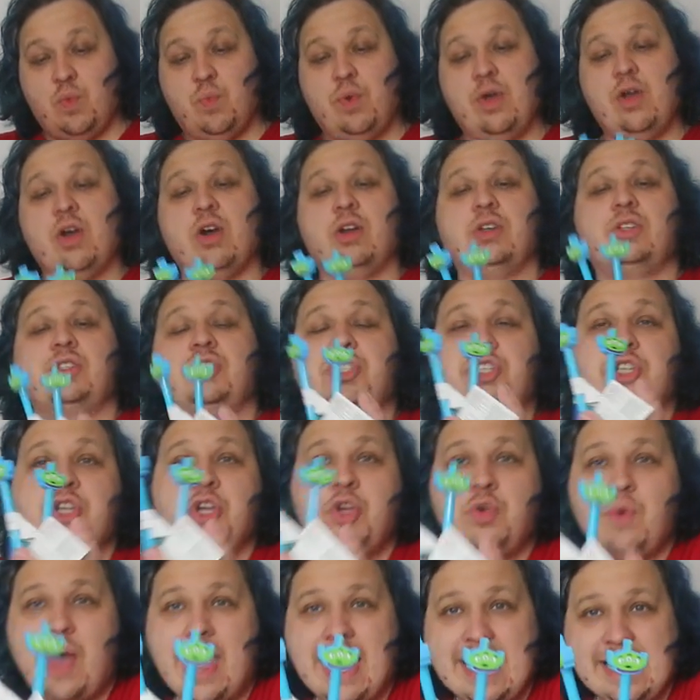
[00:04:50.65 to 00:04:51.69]
We got
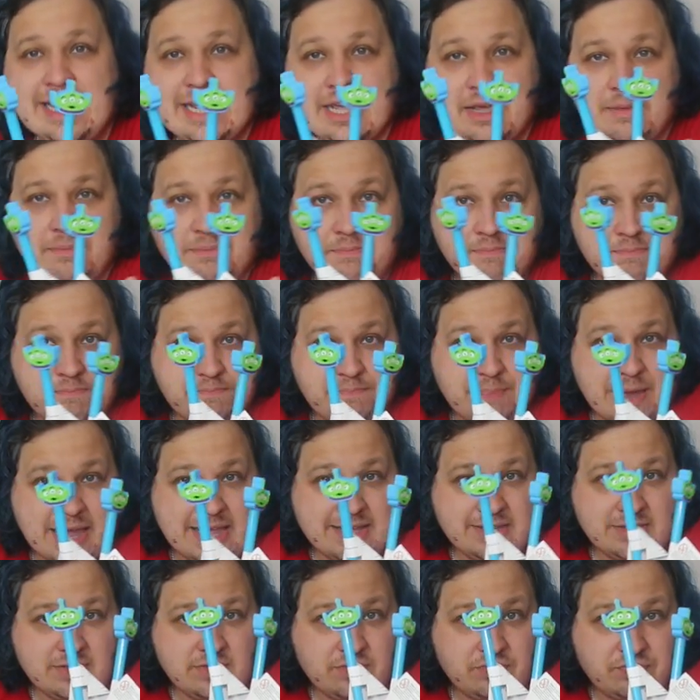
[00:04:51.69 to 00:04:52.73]
two alien
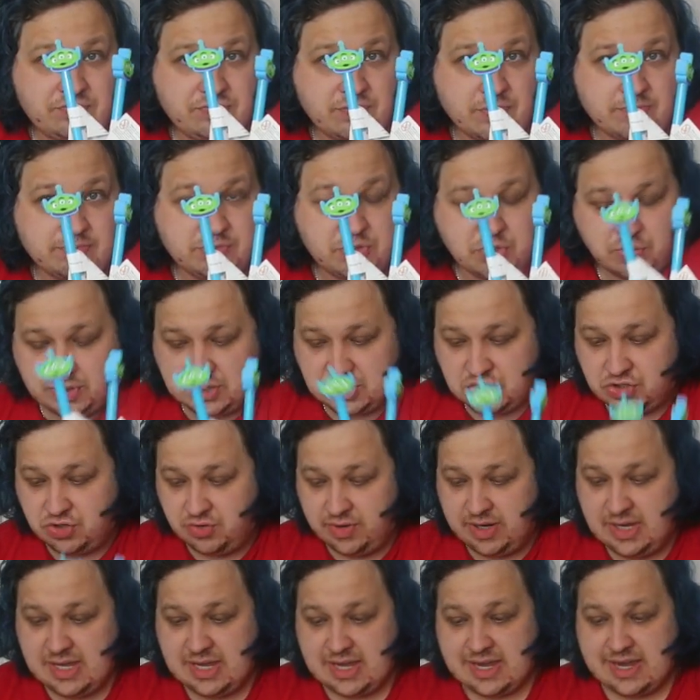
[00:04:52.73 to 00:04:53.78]
pens from Toy
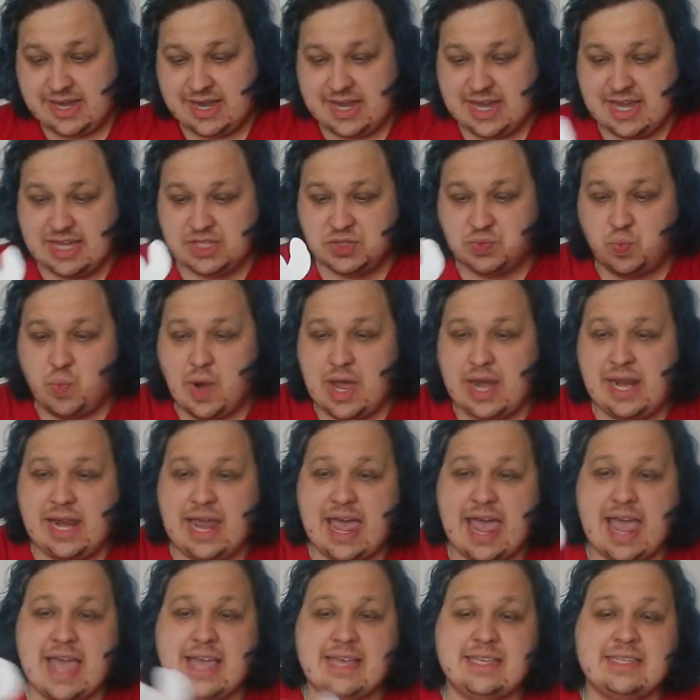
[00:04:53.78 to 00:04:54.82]
Story, as
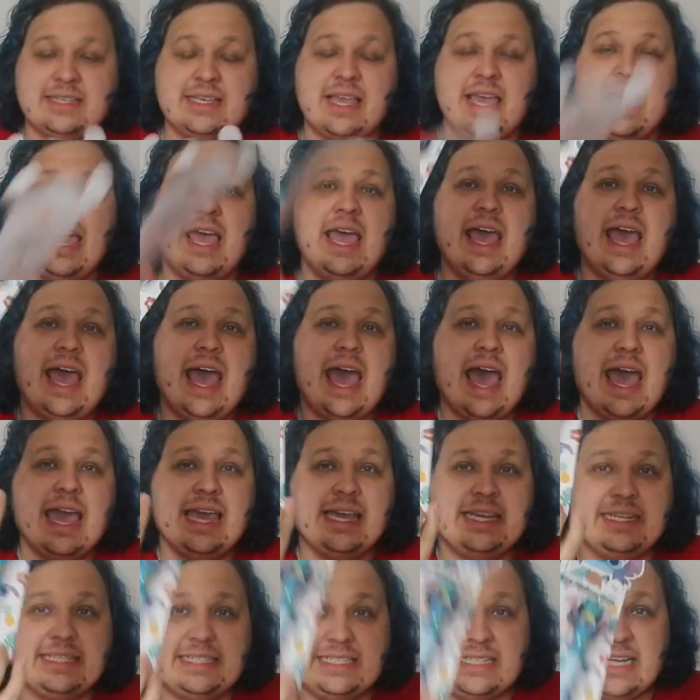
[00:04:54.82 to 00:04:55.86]
well as
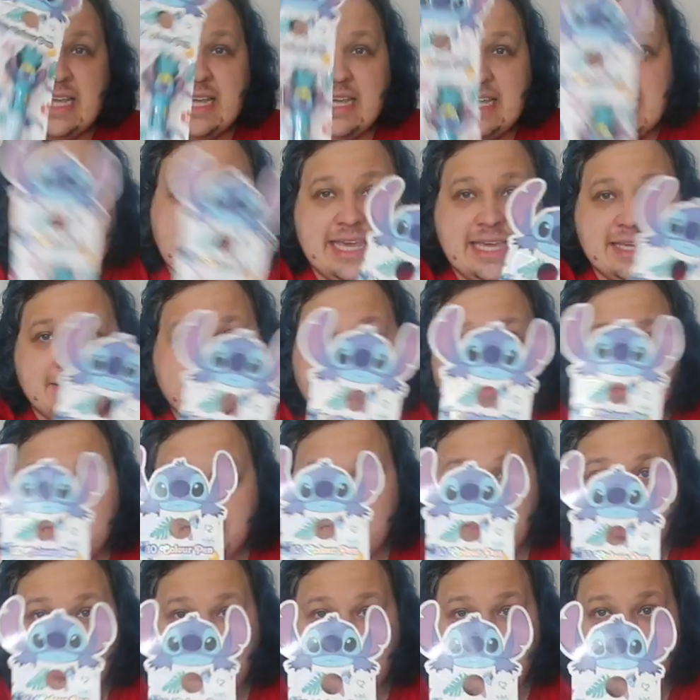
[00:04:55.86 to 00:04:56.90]
a tiki
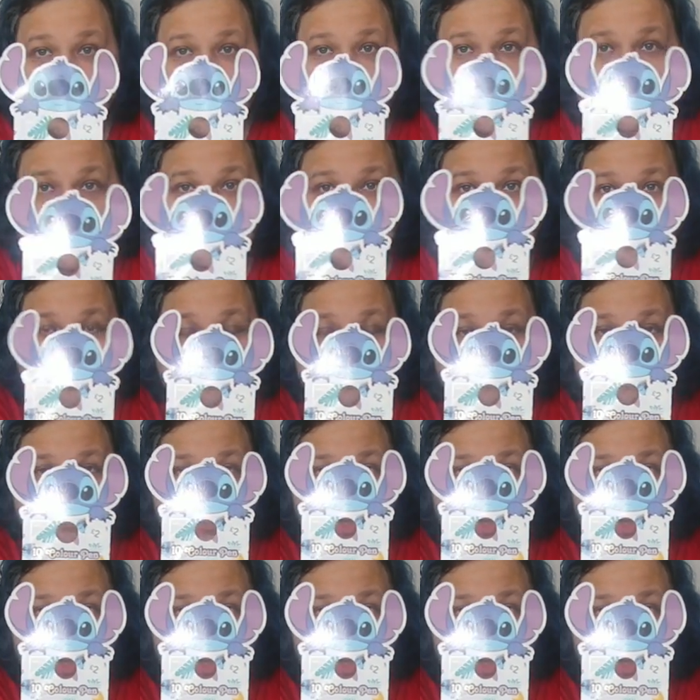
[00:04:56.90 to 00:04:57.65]
sort of